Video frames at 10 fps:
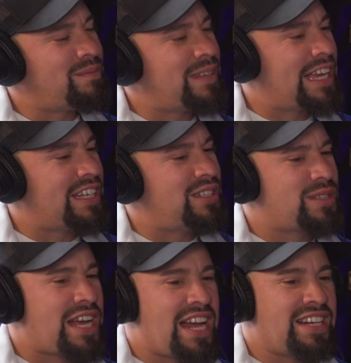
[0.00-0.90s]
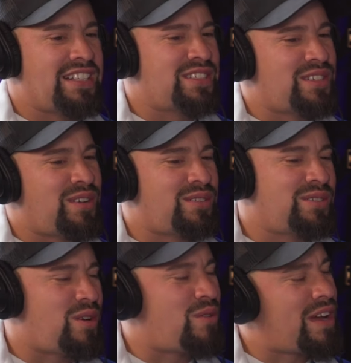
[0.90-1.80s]
And you kind of,
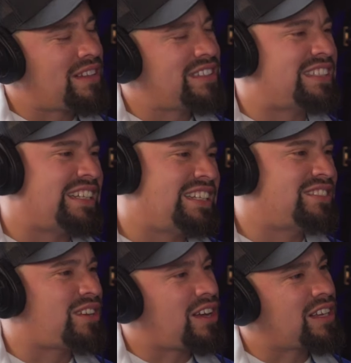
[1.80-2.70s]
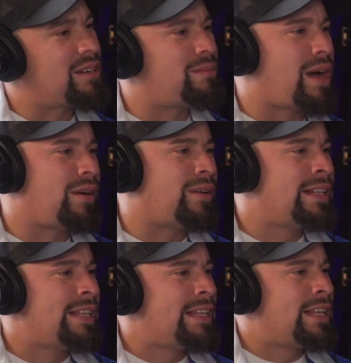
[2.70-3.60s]
go around the city talking about
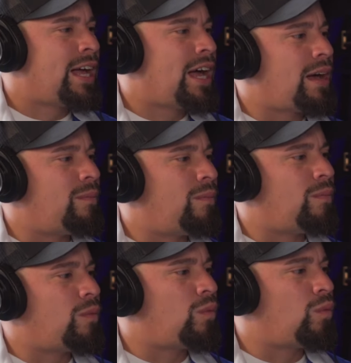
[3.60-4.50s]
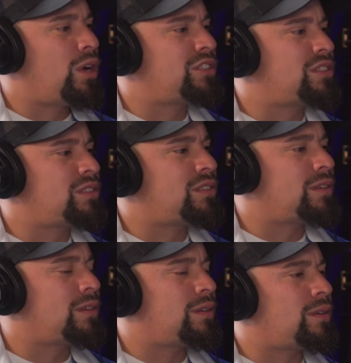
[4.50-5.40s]
what
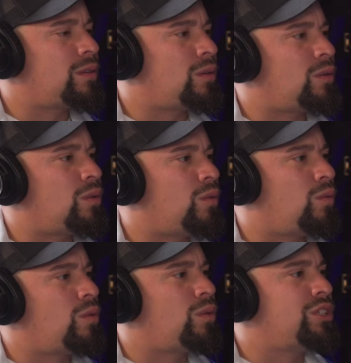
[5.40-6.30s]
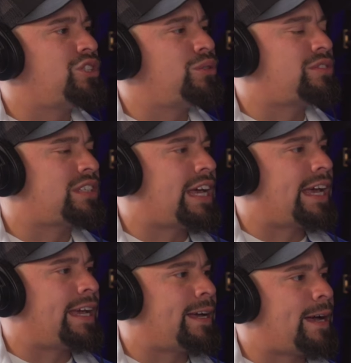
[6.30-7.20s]
would you
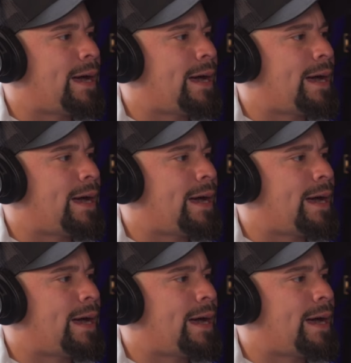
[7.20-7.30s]
say,